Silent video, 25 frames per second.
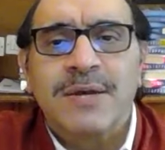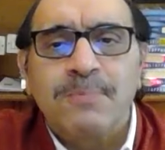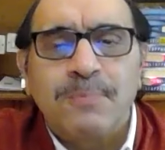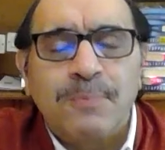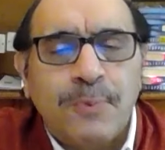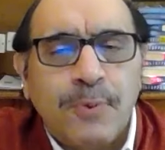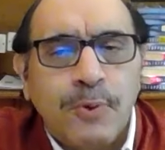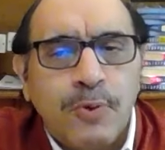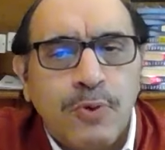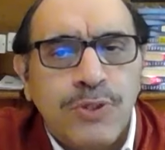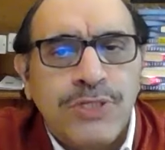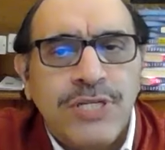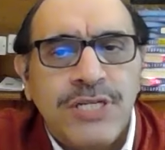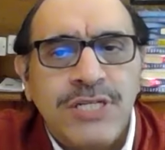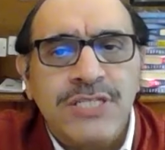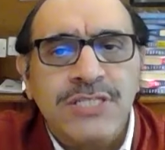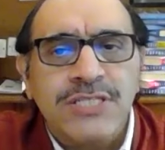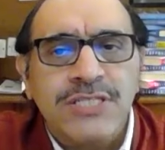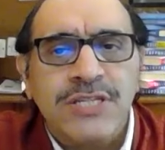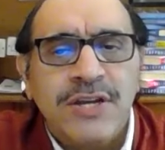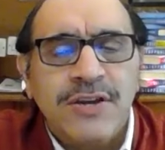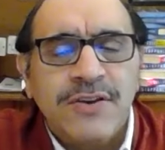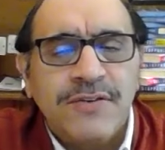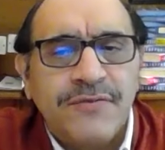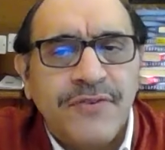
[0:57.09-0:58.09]
prudent
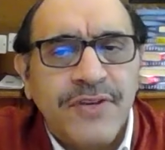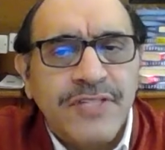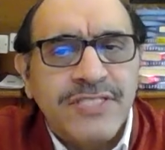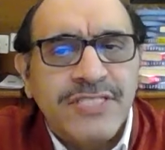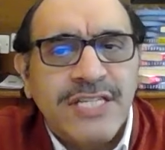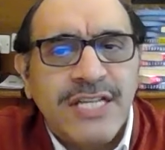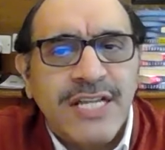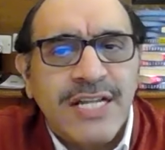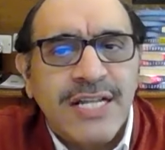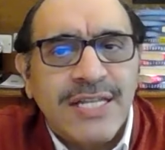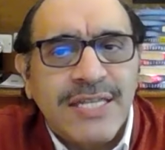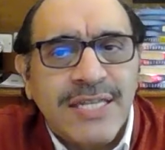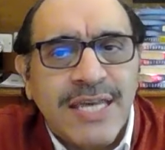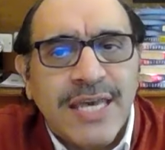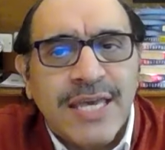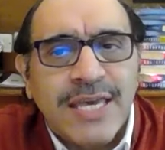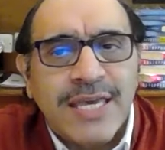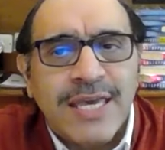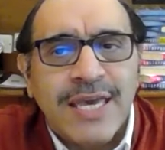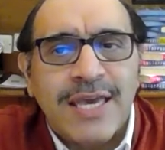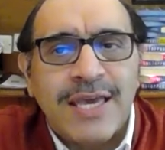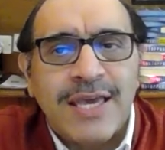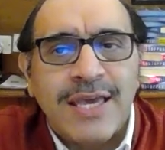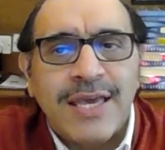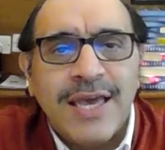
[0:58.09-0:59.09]
fiscal
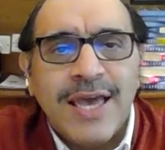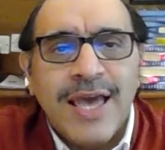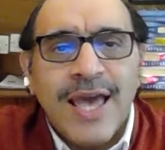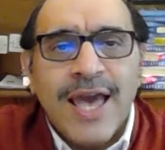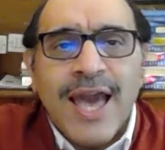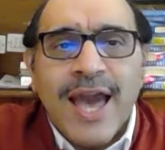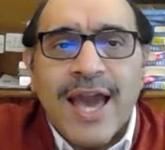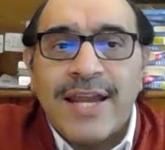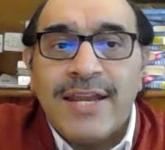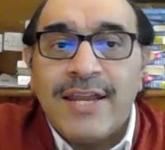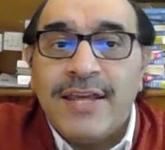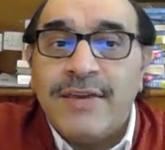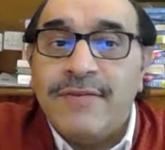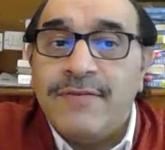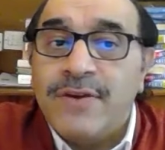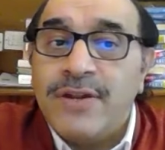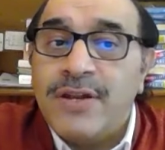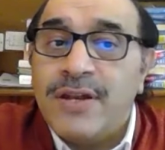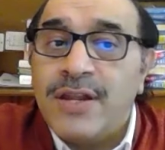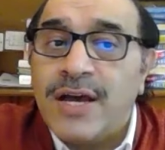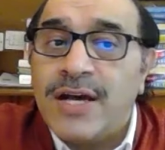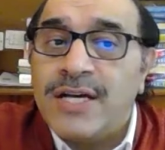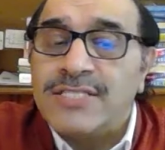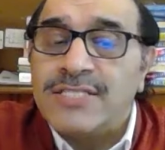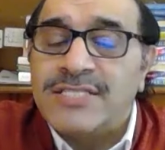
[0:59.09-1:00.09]
thinking, and
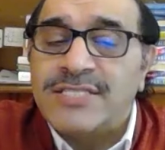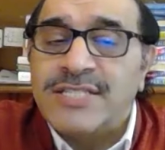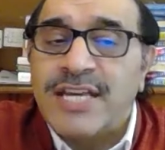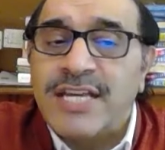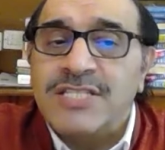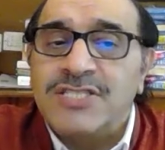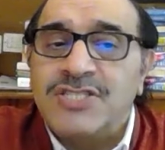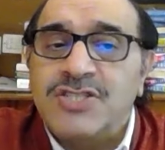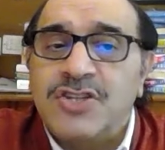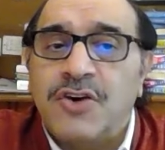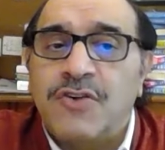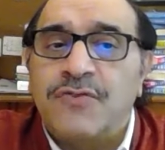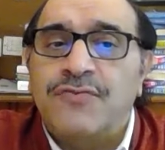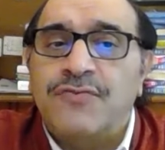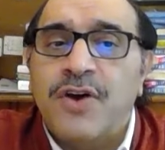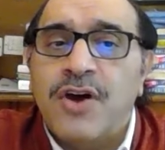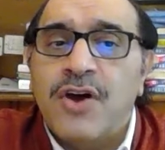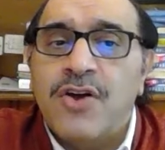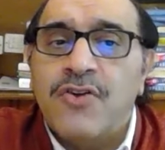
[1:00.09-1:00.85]
even a sense of